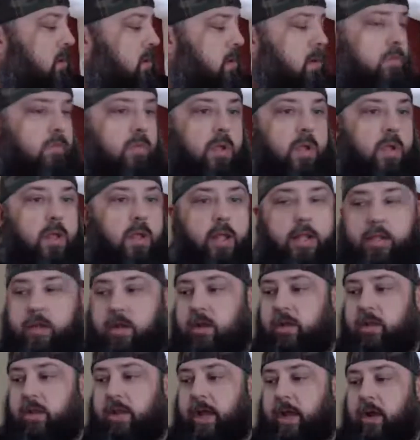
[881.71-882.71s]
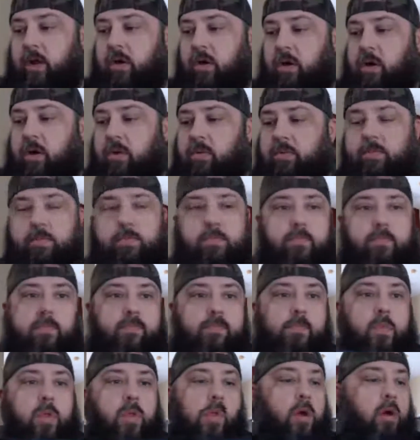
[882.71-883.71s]
Really like that card
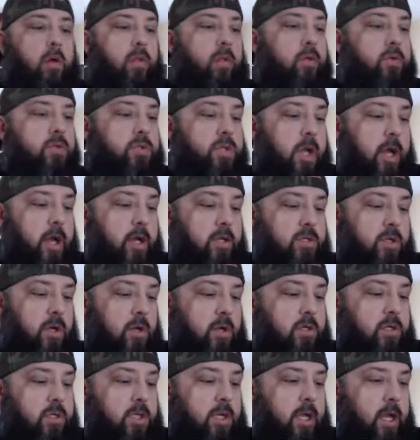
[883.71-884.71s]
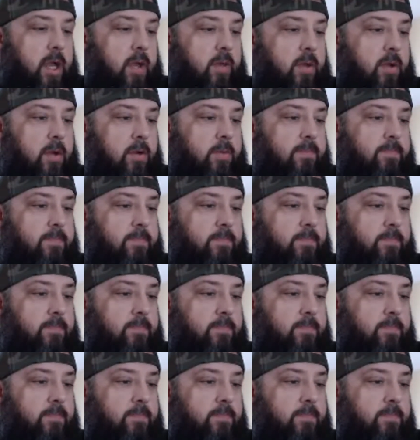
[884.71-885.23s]
with all those guys on it together.